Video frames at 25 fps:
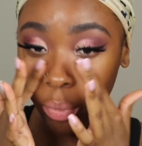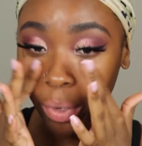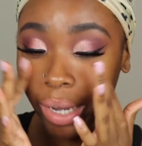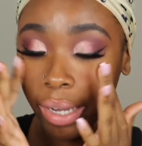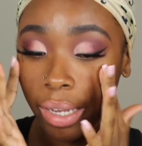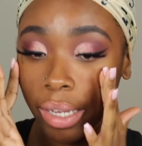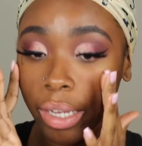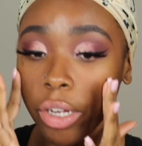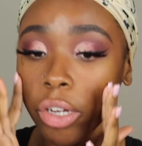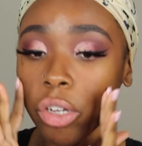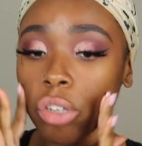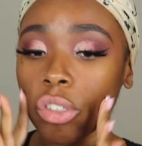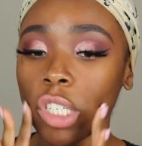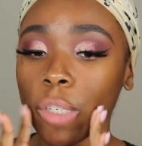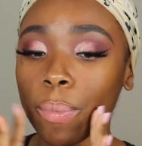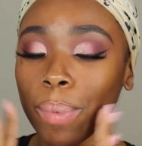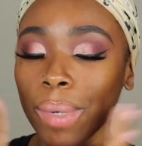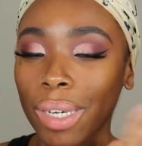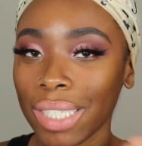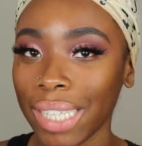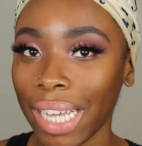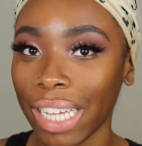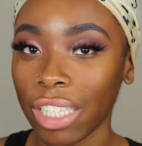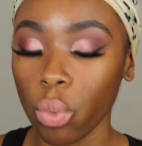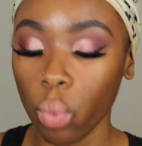right here just
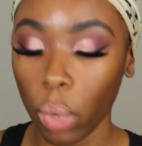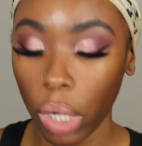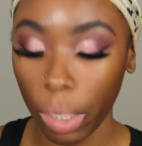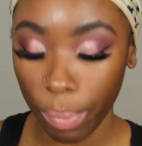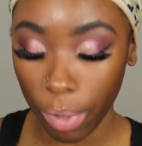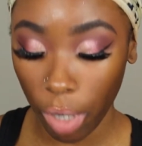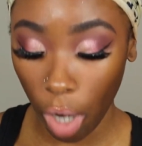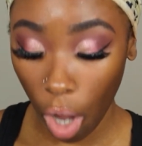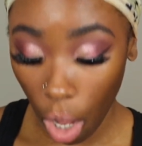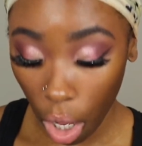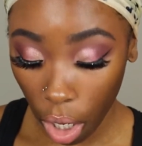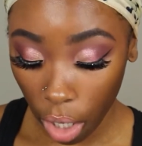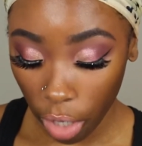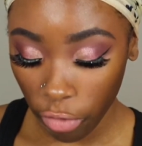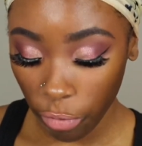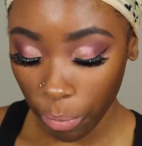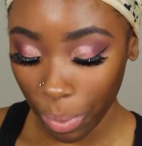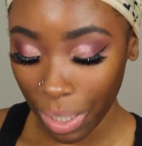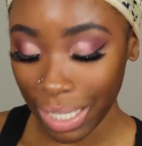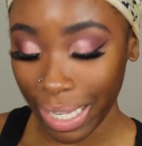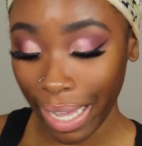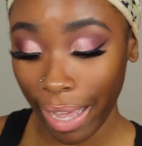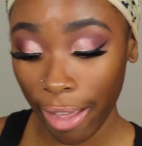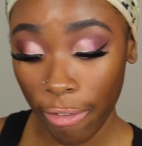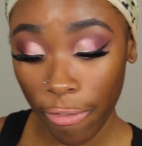because I had to wipe it off
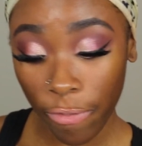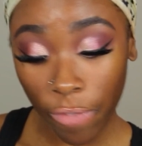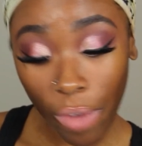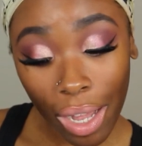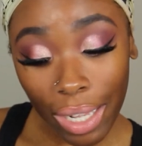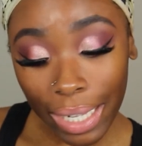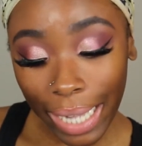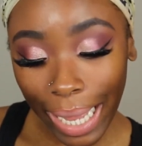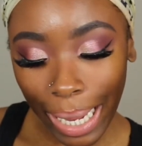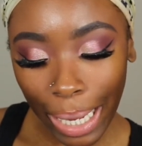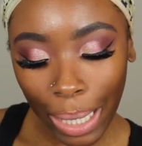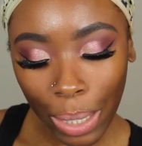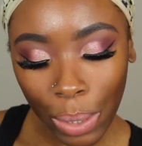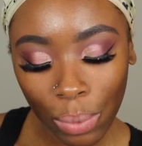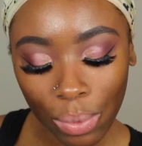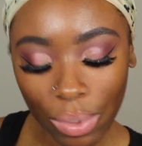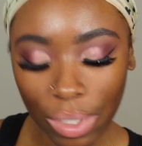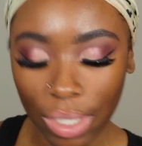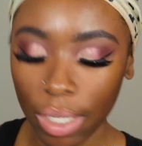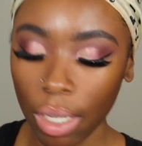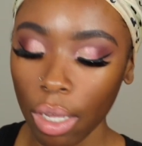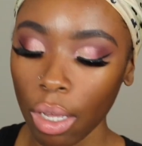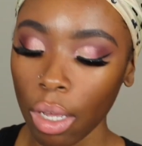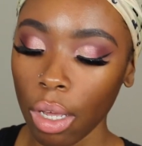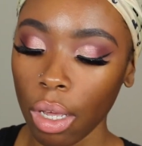because I had fallout.
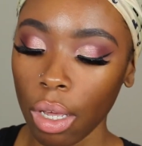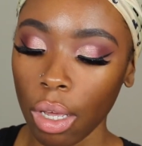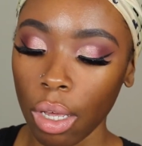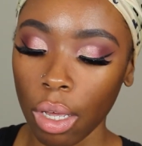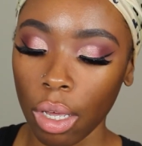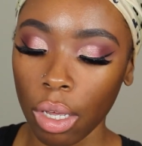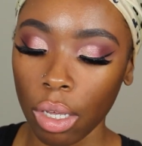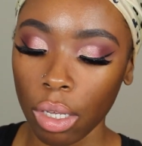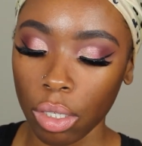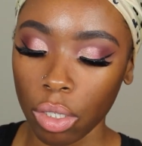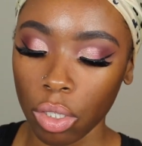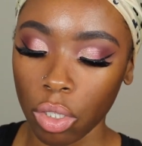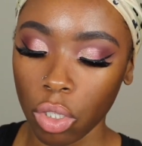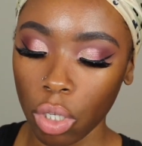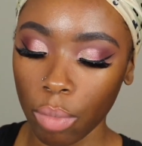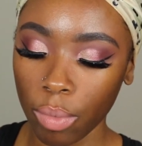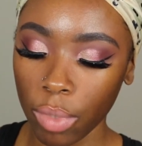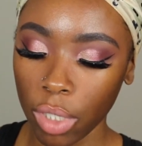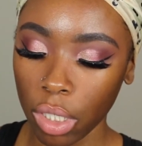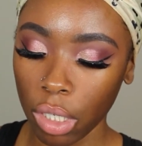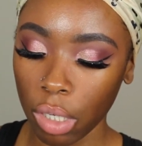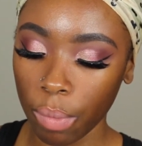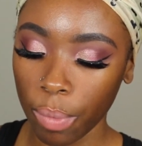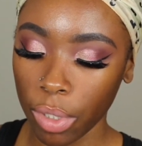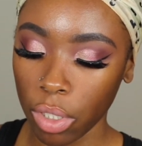So I'm
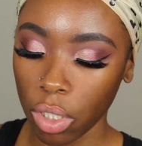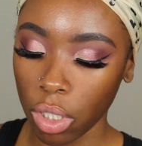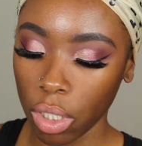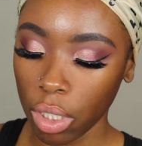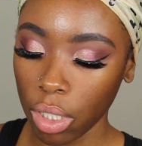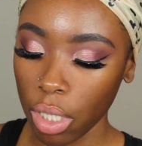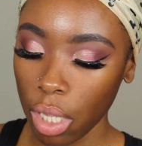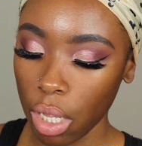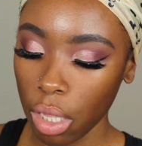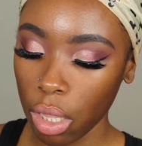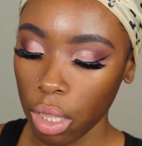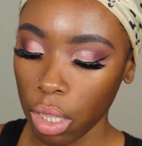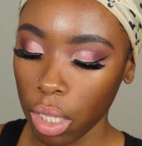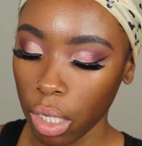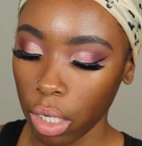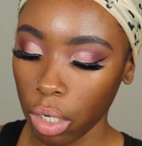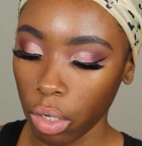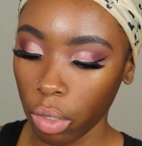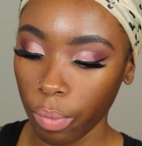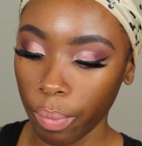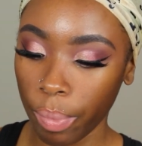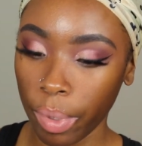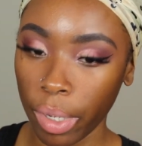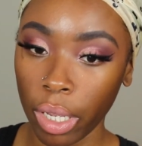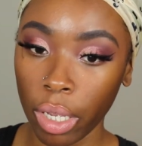just gonna put just a
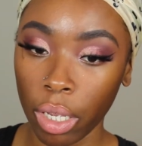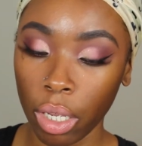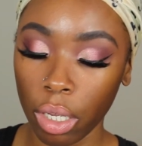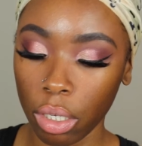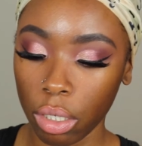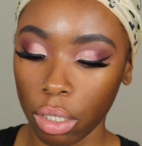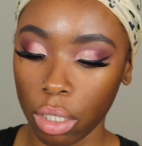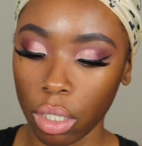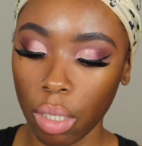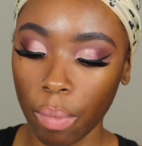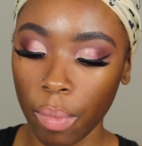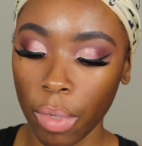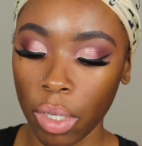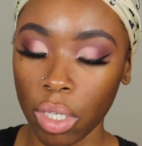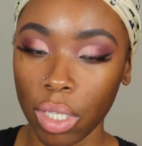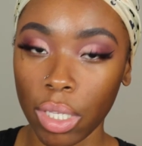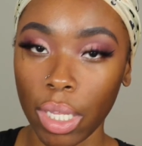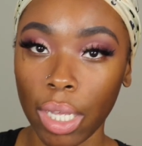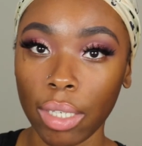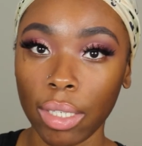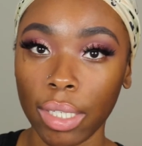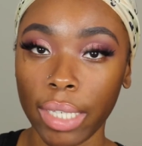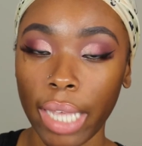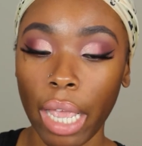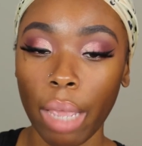little bit. So I'm using
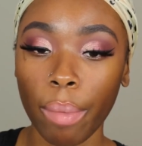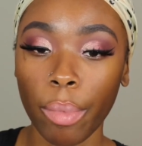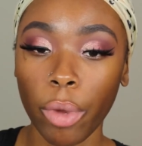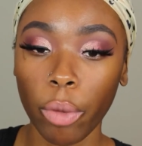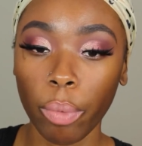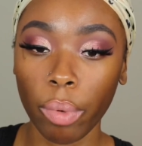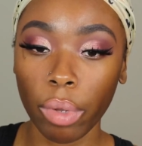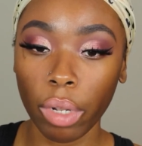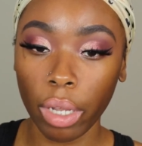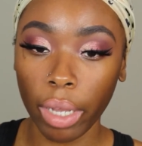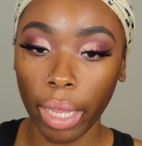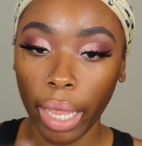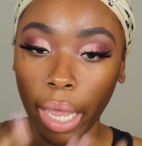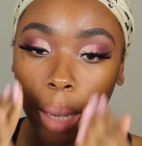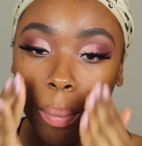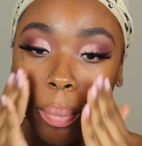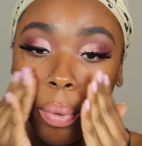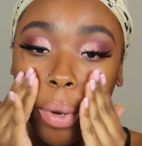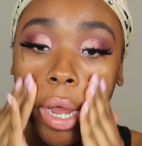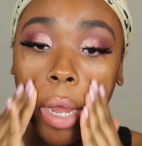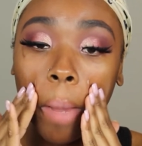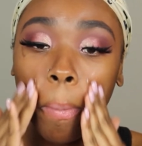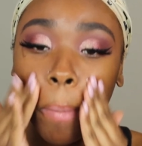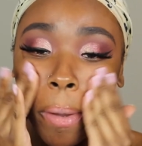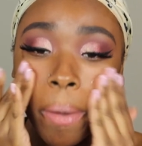that same Urban Decay
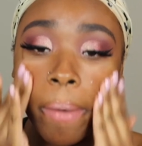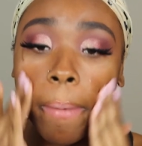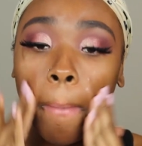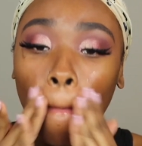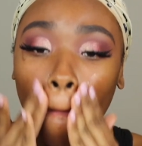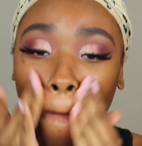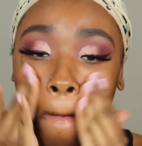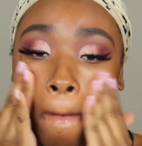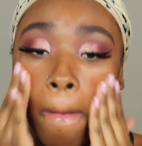primer.